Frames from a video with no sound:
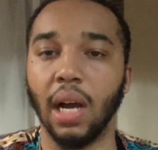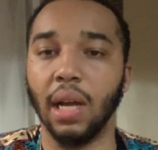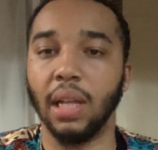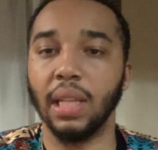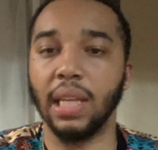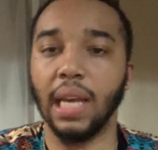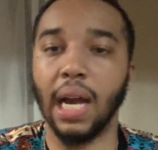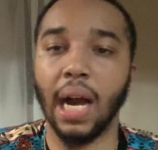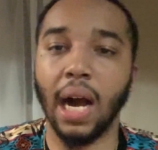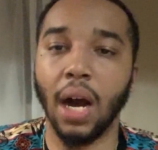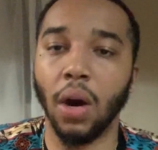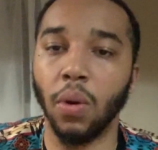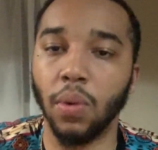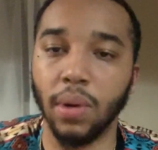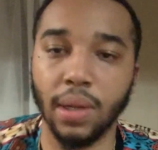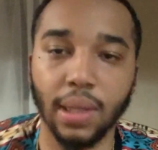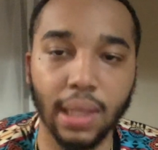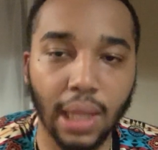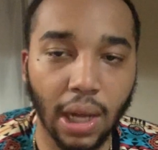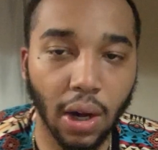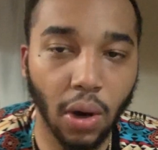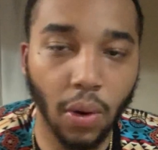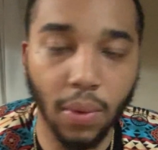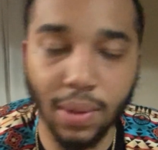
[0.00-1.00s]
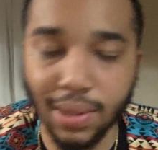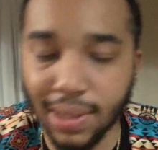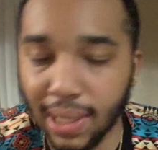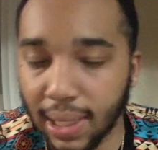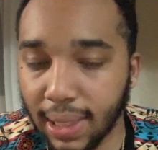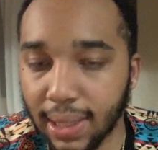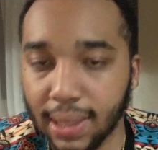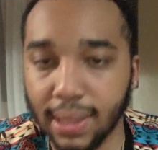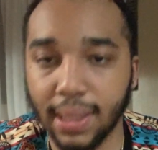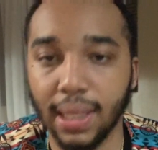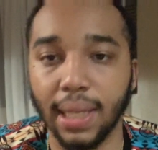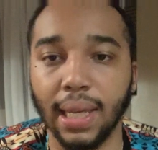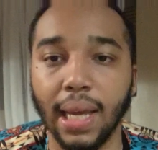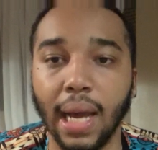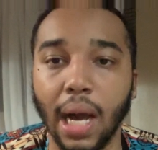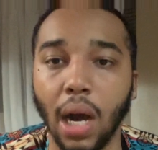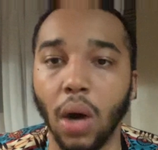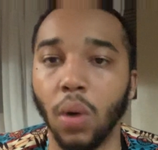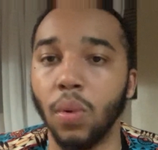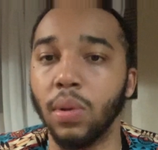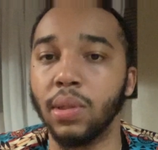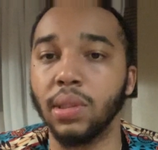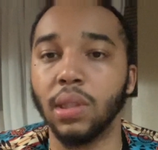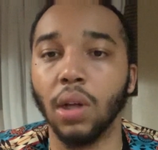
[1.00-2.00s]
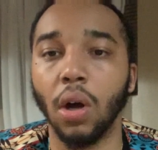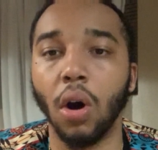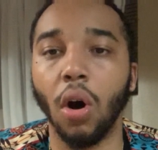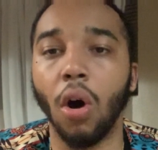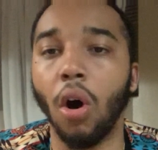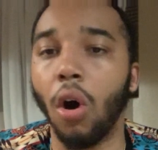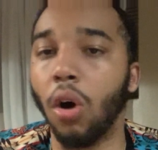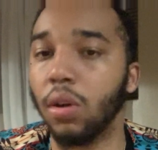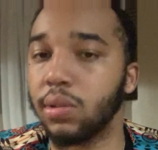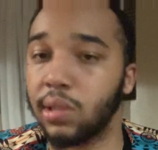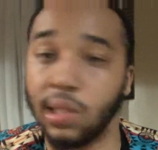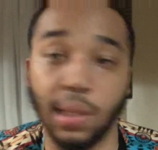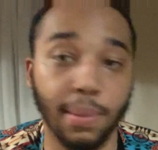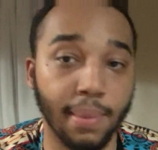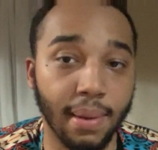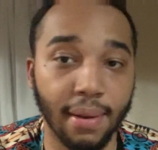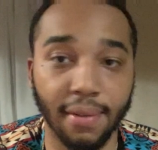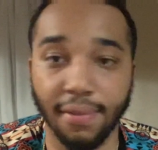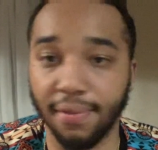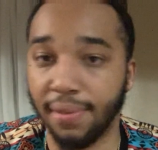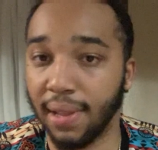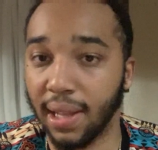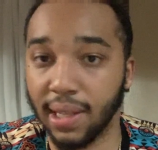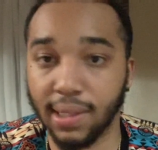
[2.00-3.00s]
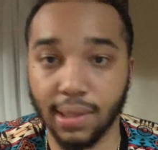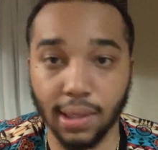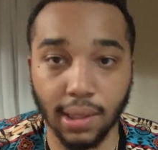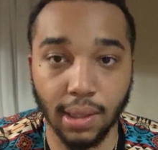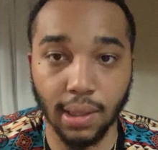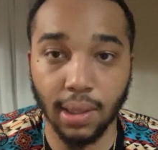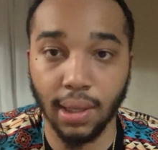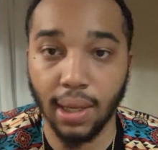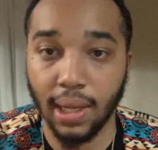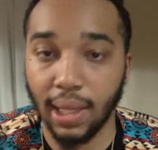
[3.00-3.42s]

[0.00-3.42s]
Yahweh, I always like to say, Yahweh is the ultimate flexor.